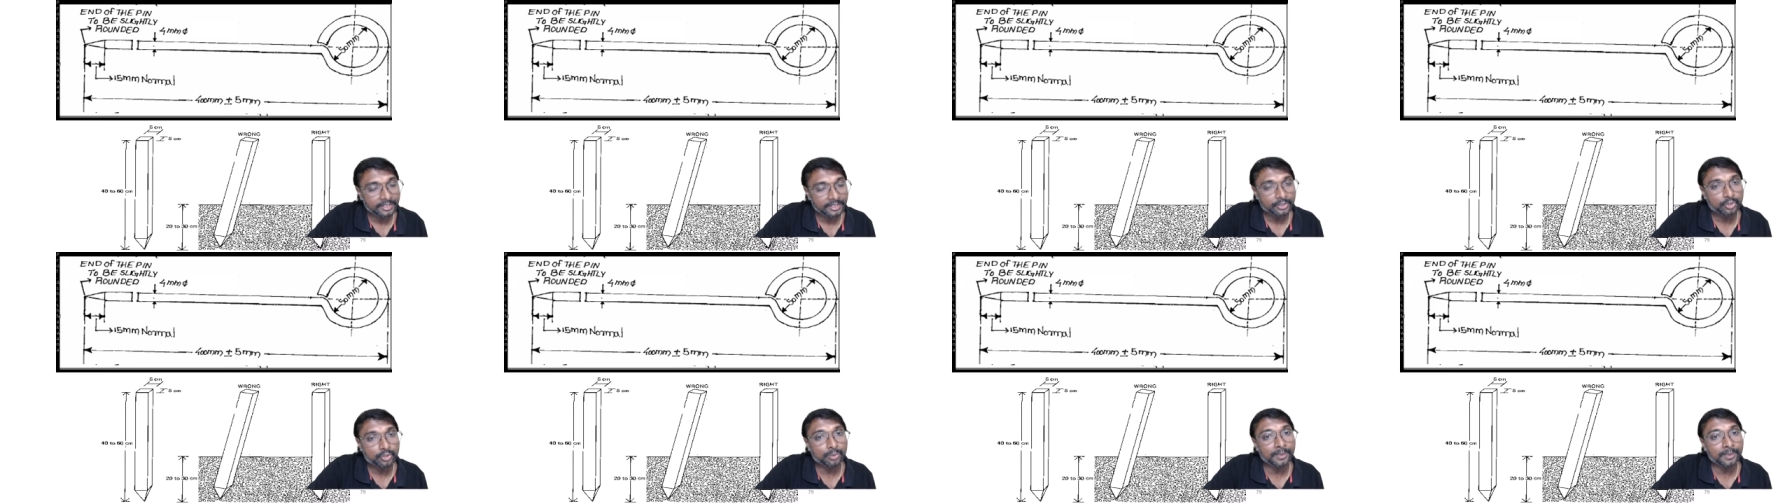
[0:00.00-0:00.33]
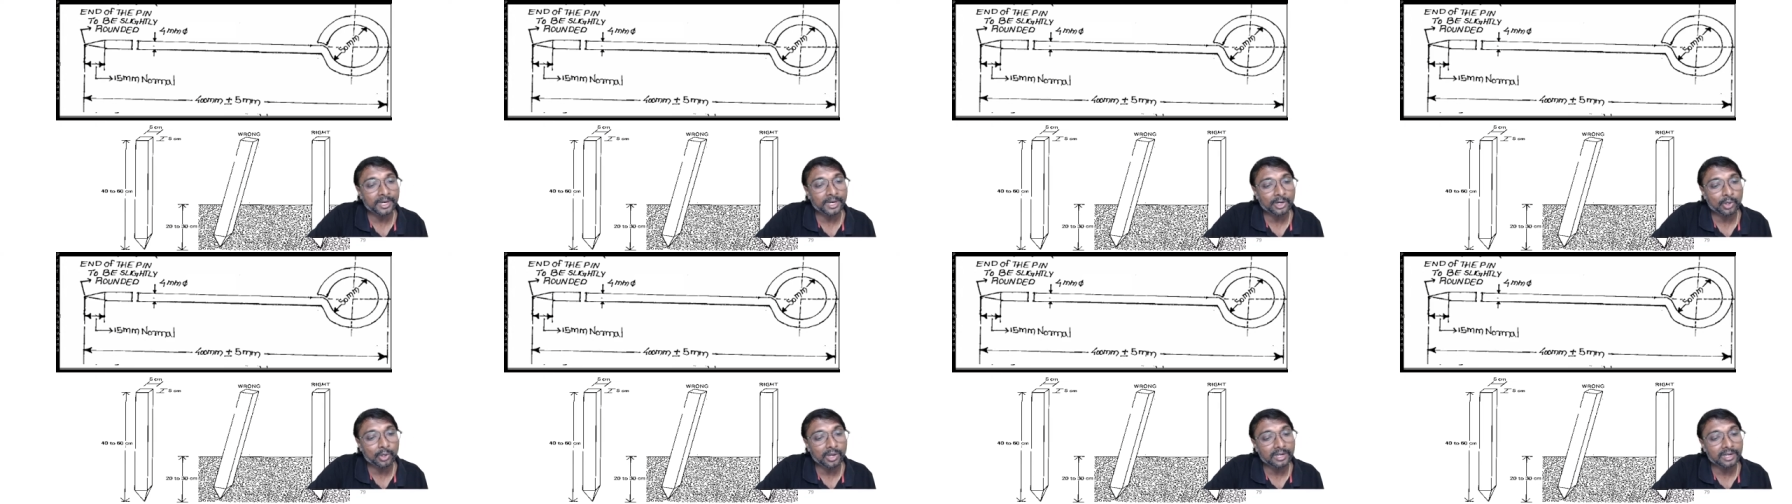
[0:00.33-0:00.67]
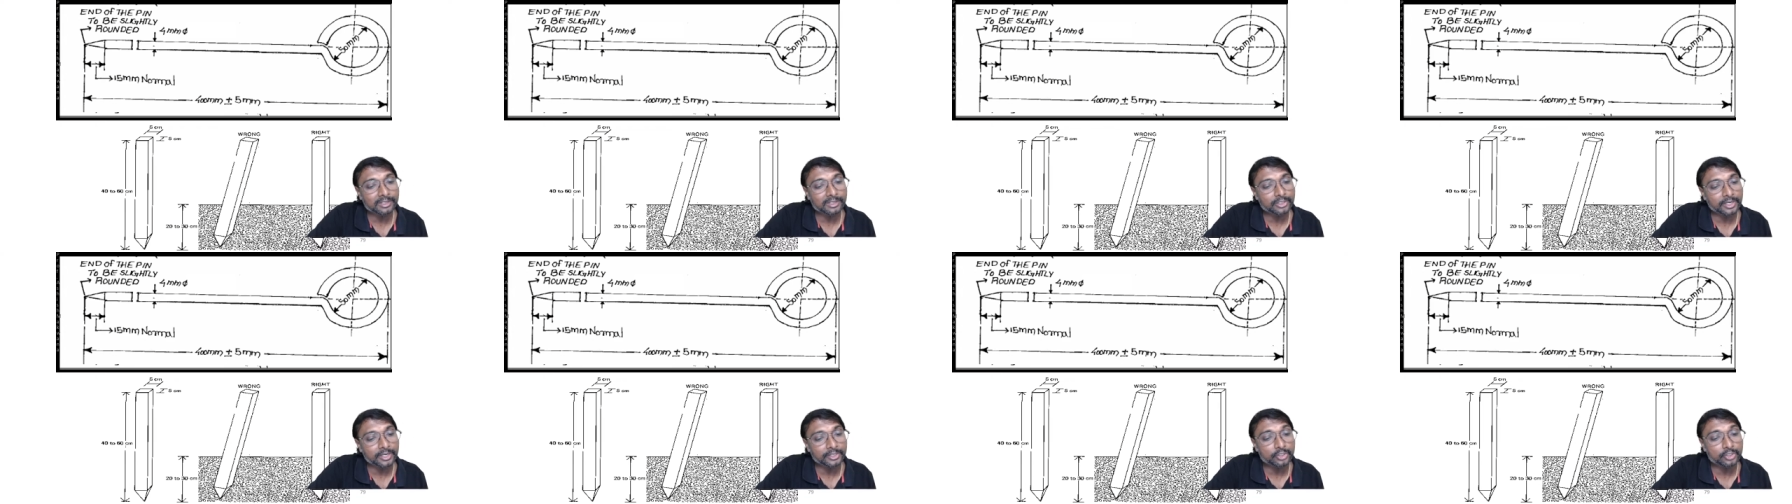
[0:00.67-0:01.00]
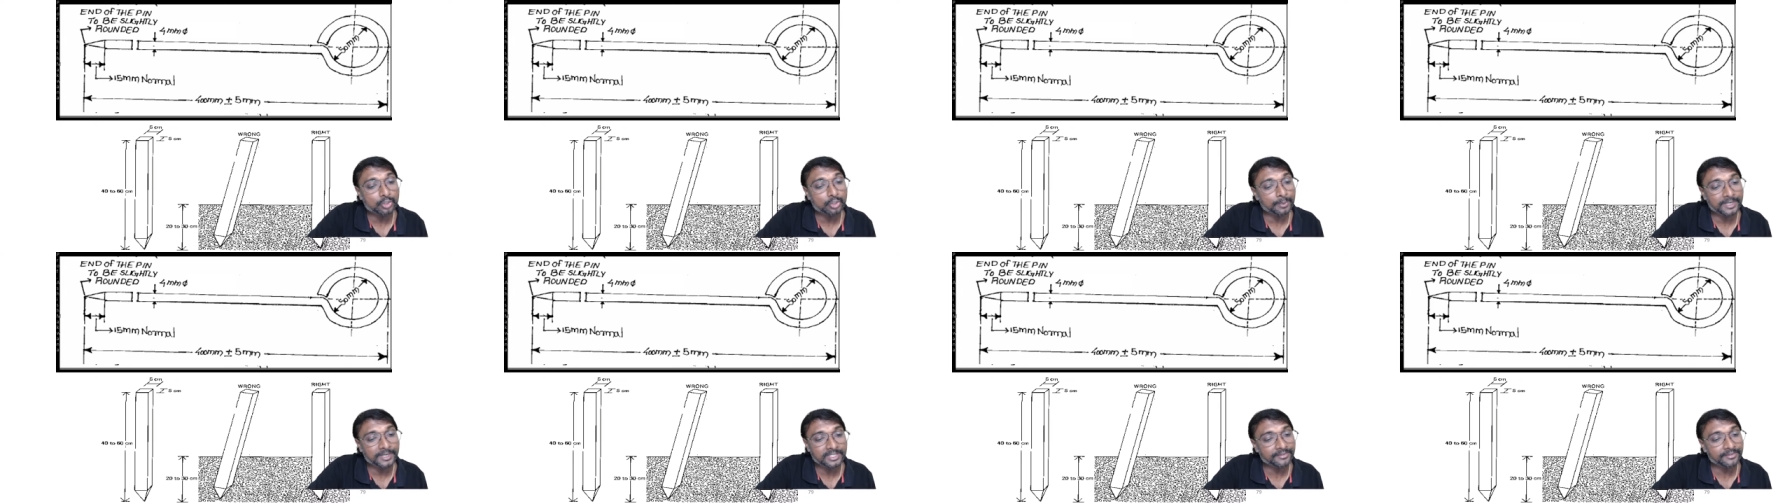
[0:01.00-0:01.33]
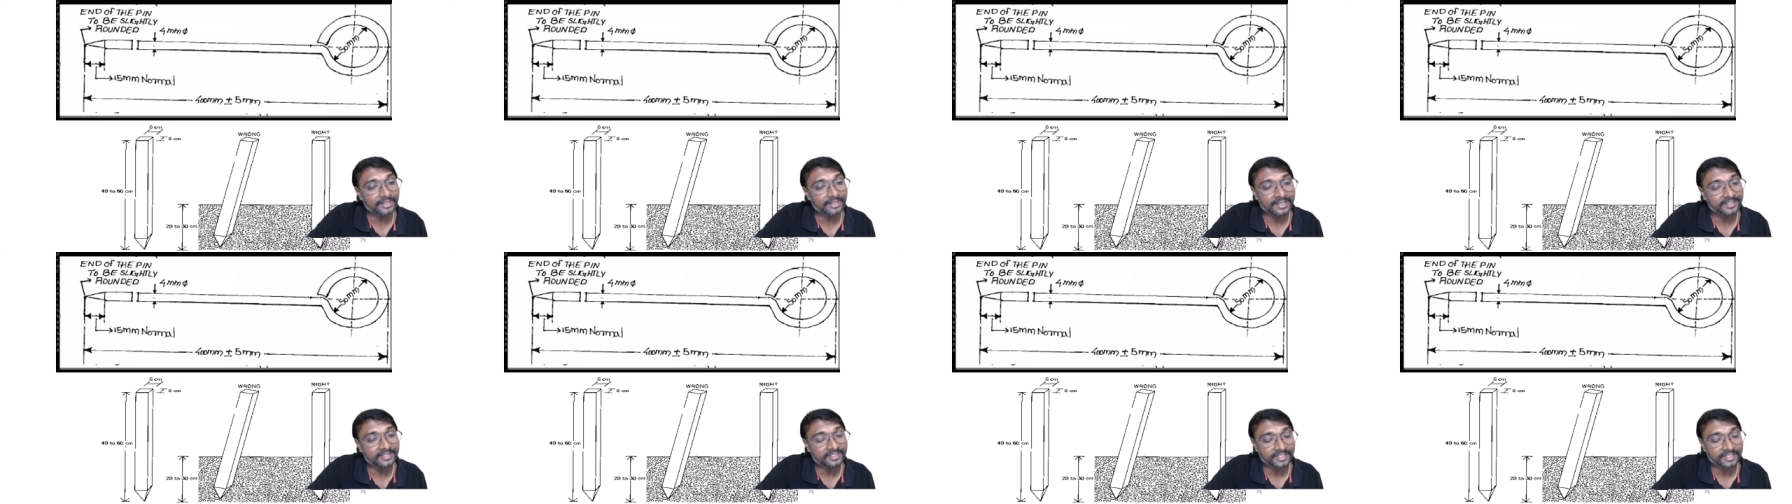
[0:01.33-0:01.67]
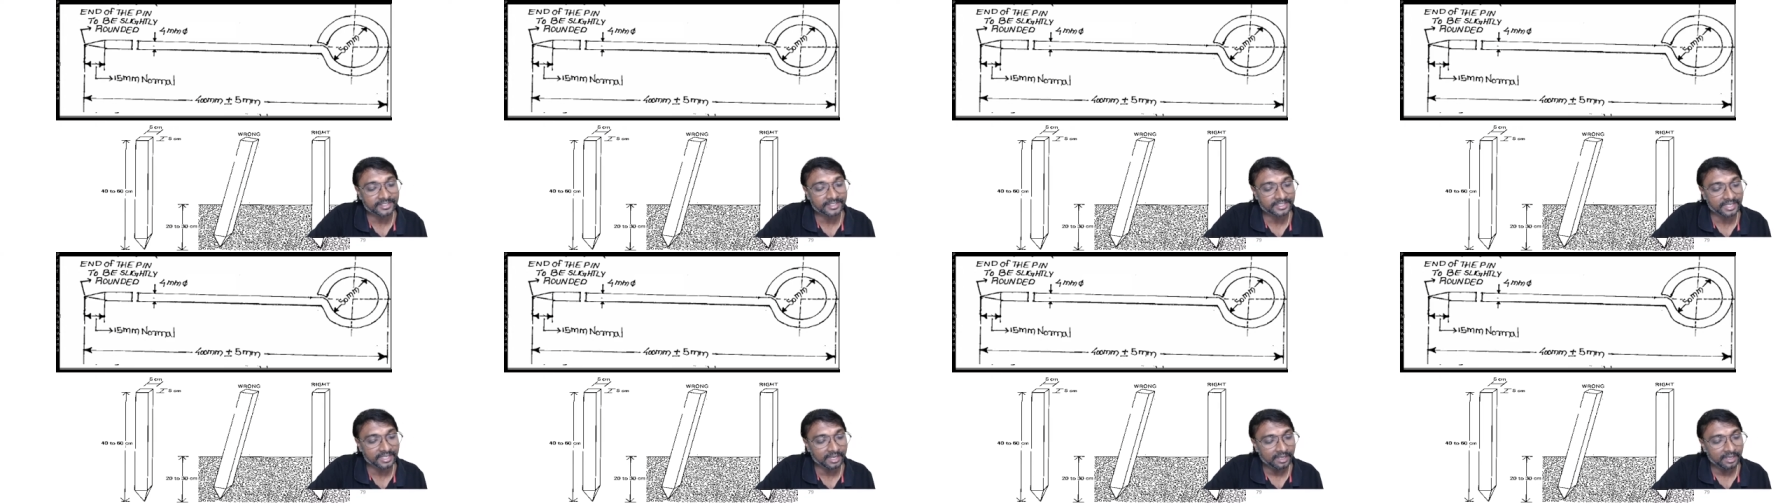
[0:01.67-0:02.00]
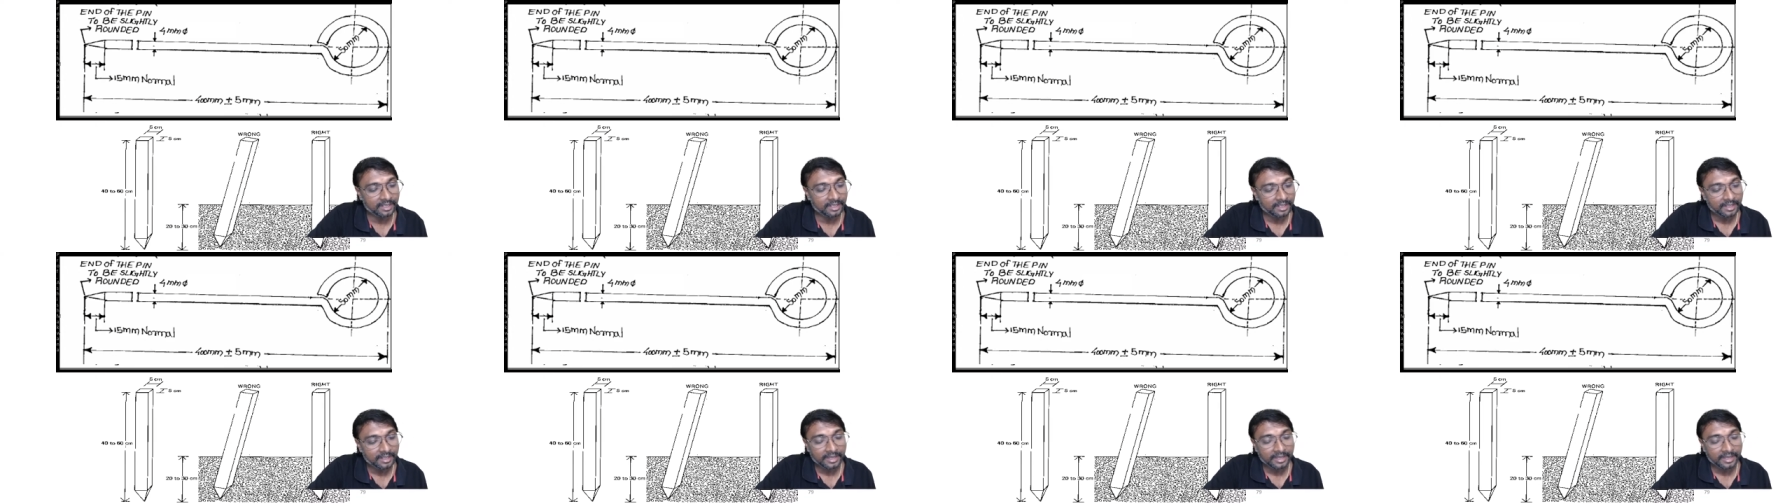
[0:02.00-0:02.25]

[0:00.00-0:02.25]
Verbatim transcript: Tomorrow also instruments we'll discuss now.